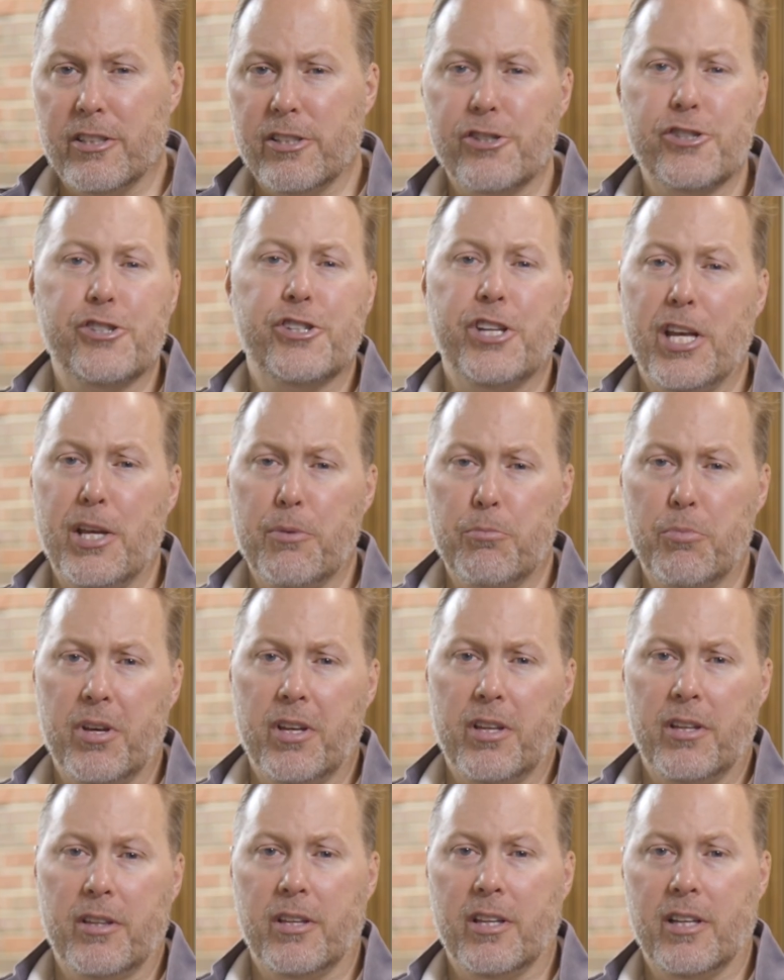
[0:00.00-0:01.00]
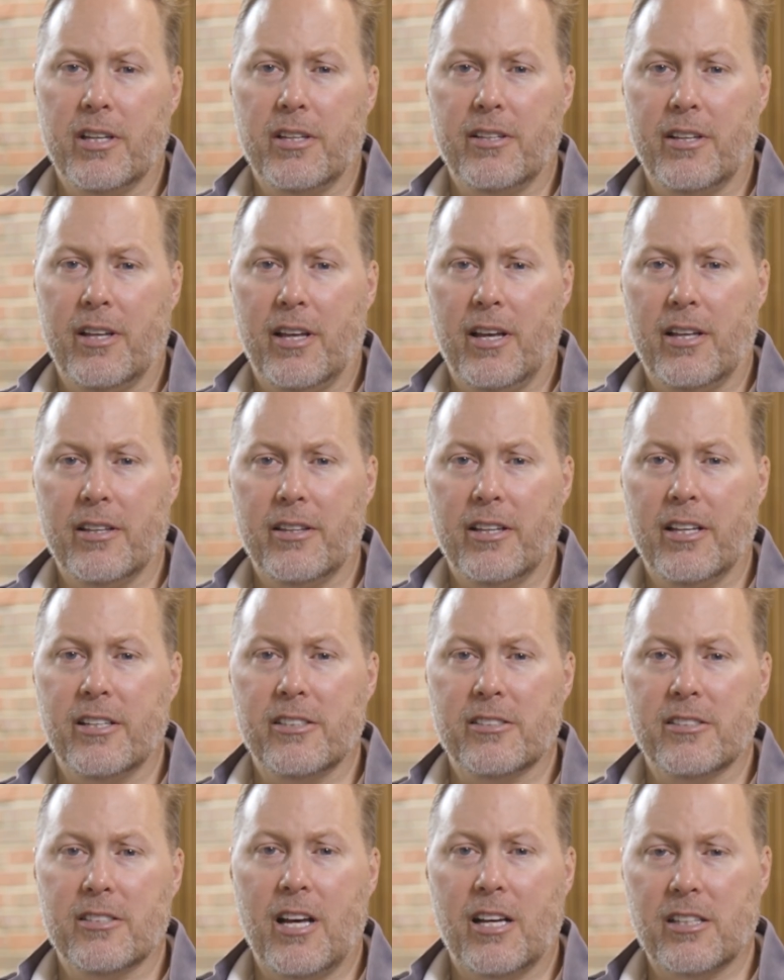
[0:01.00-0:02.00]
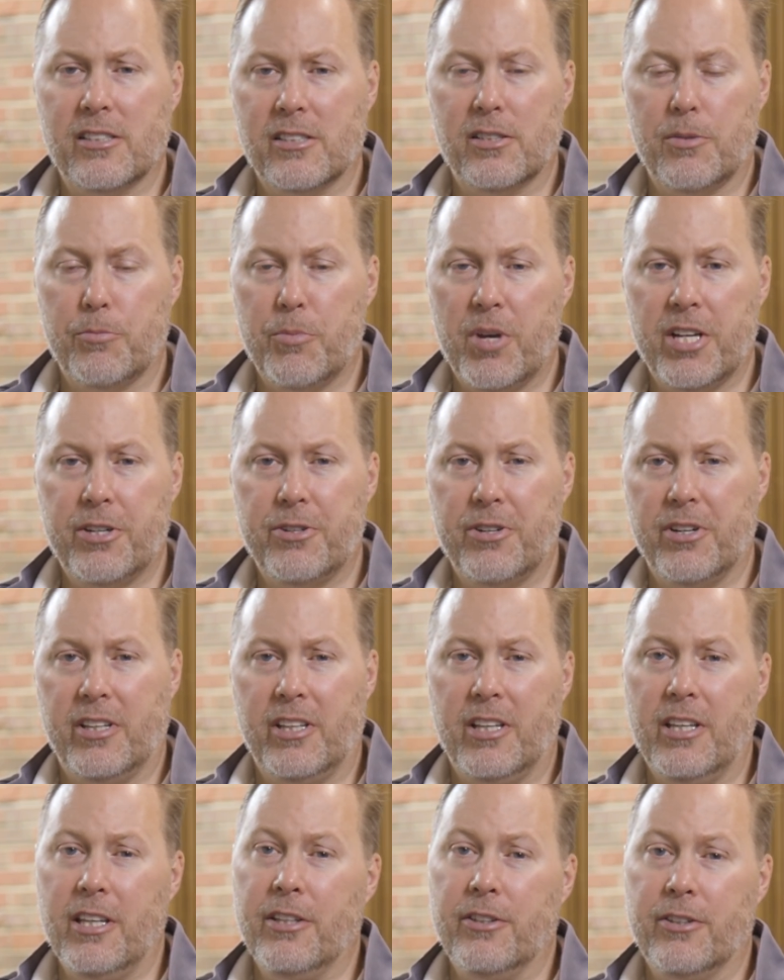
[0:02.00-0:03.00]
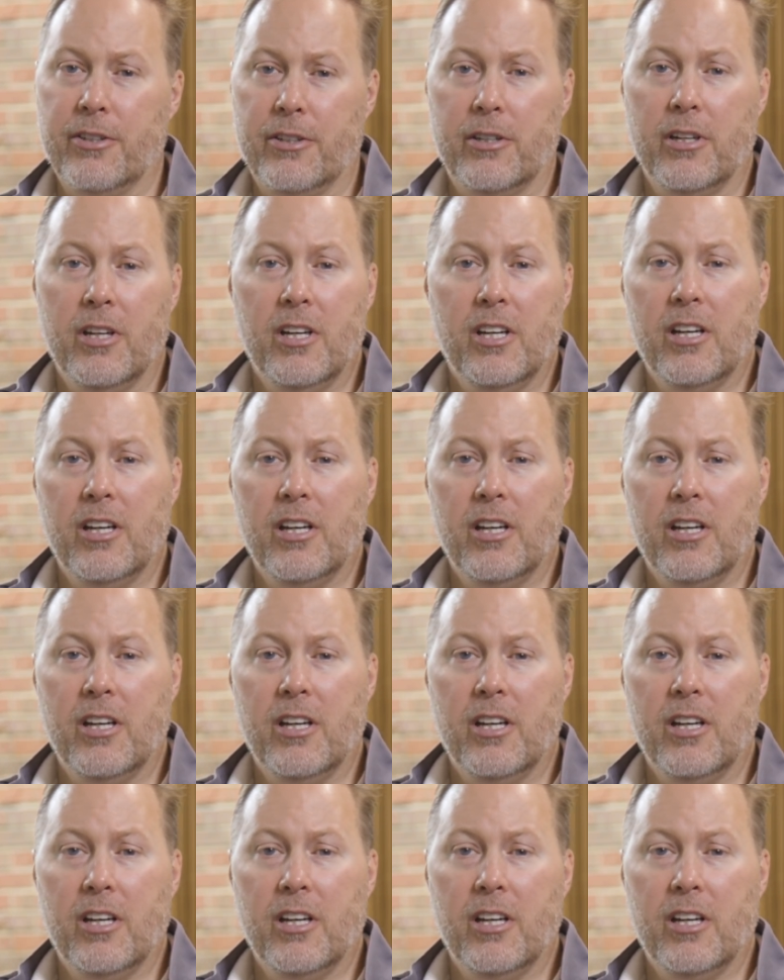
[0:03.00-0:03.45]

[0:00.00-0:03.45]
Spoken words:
shape that is not symmetric, either